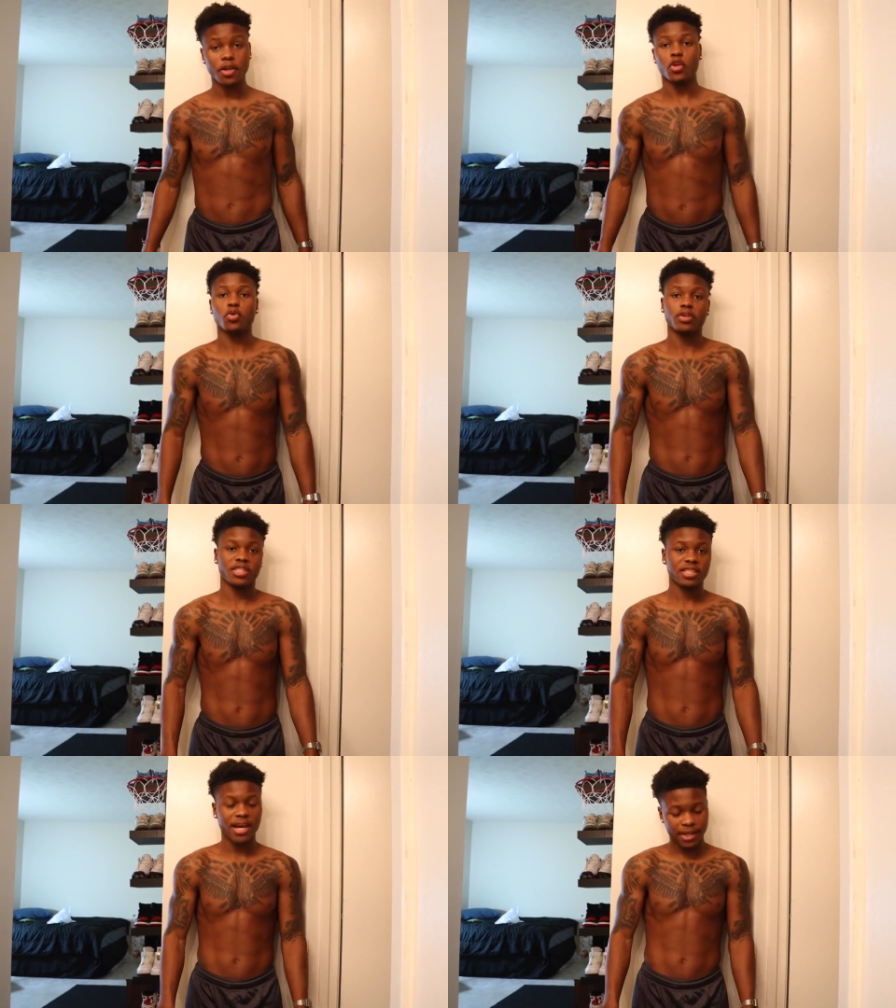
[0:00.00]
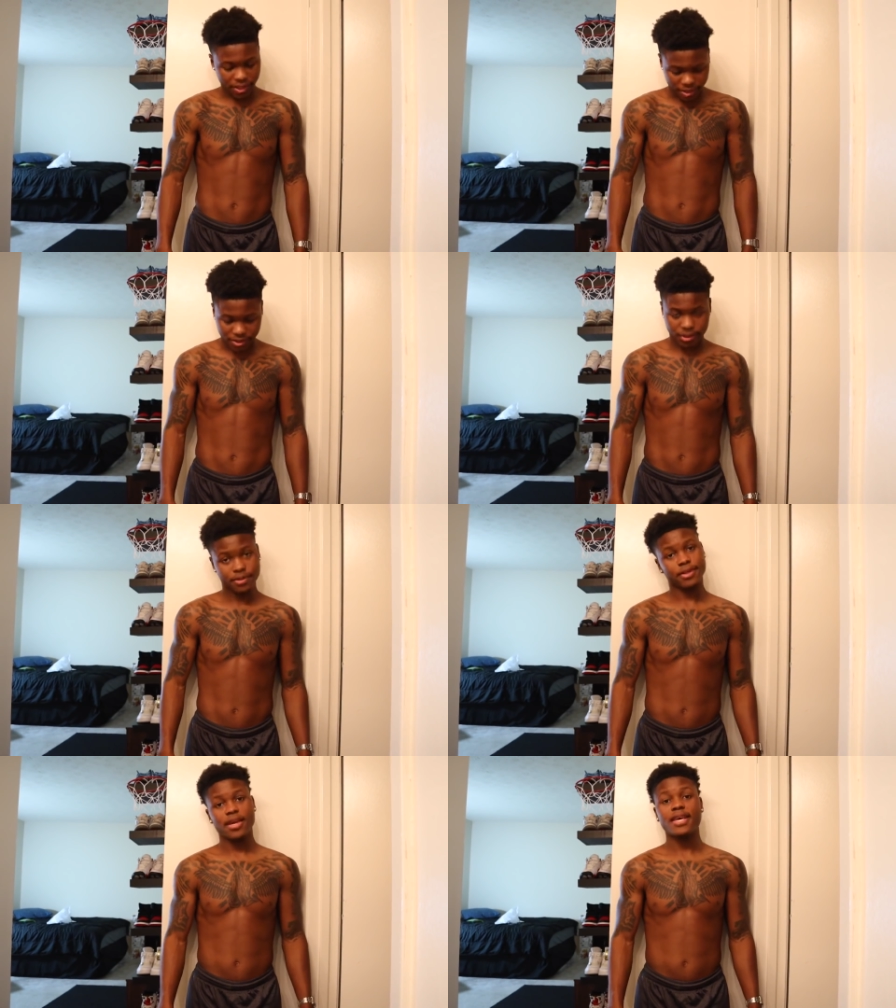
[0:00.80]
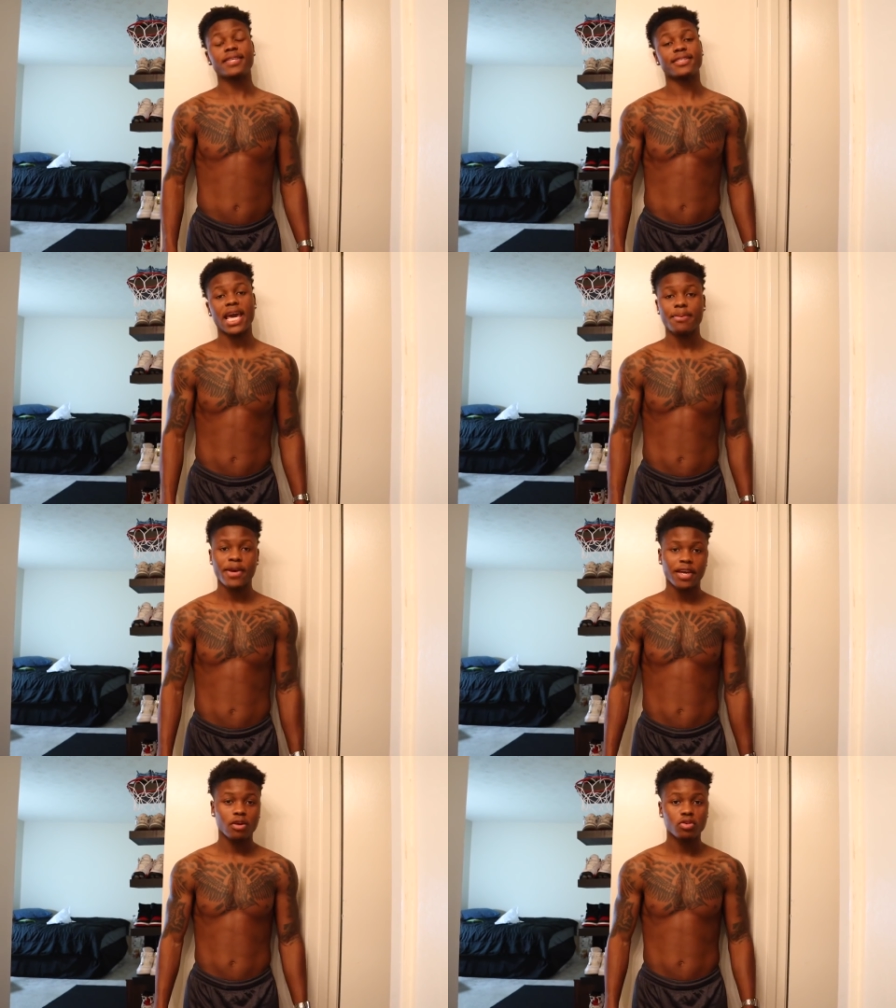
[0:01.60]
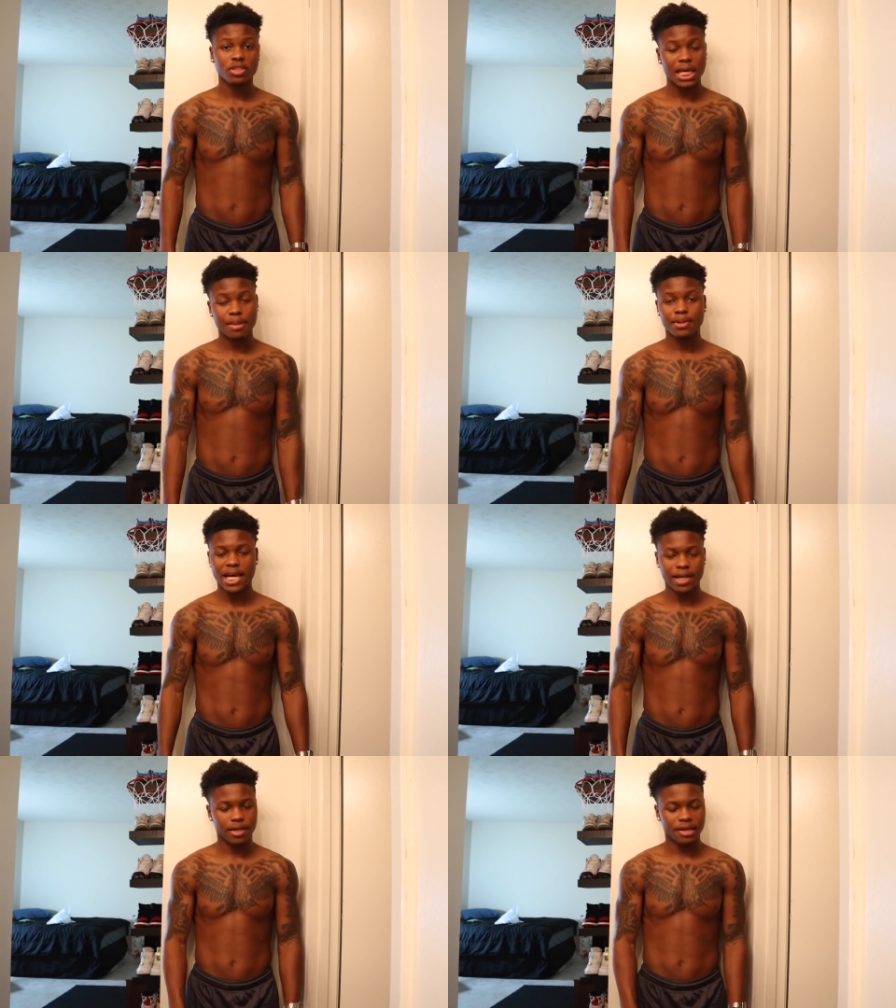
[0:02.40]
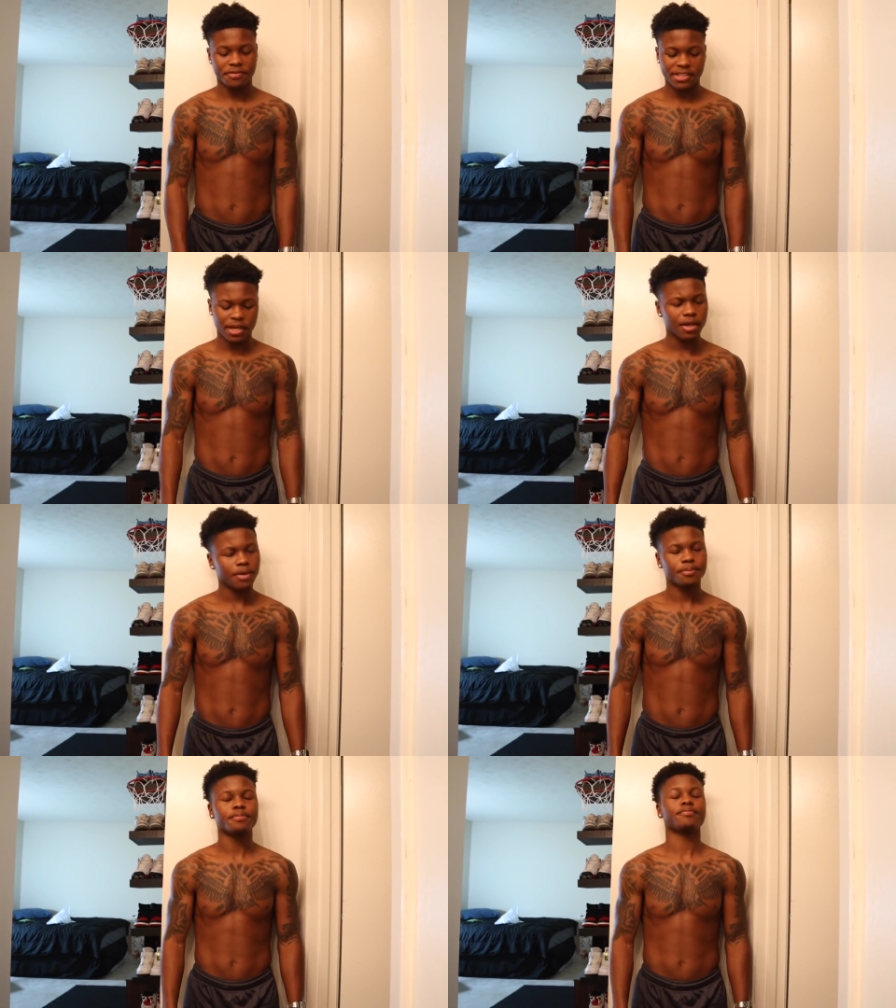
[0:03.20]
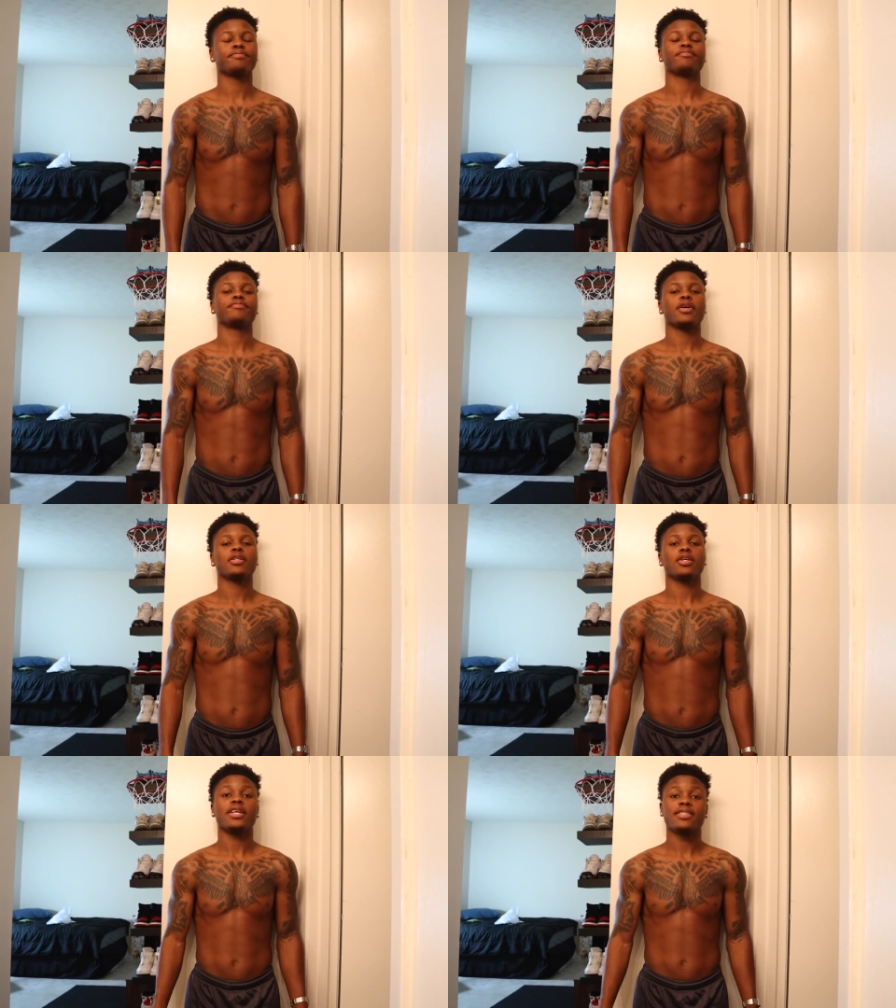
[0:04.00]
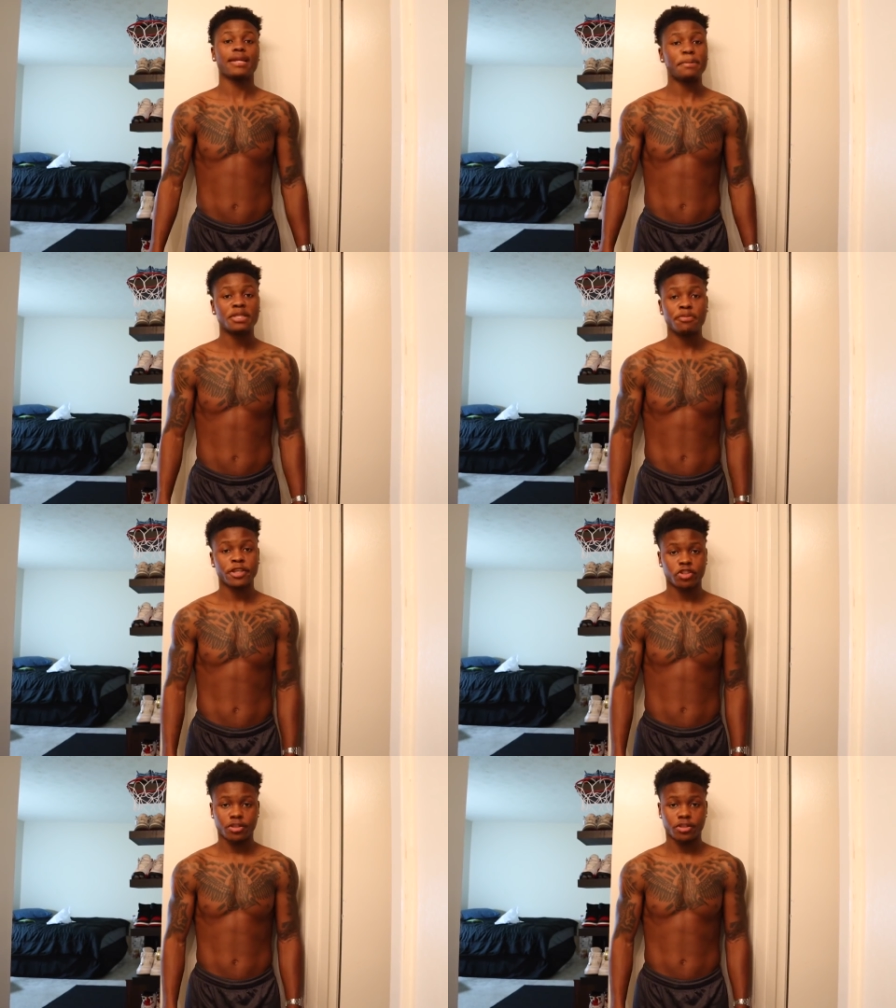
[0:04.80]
we're gonna do it just like this. Same angle, same lighting every time. So let's snap this picture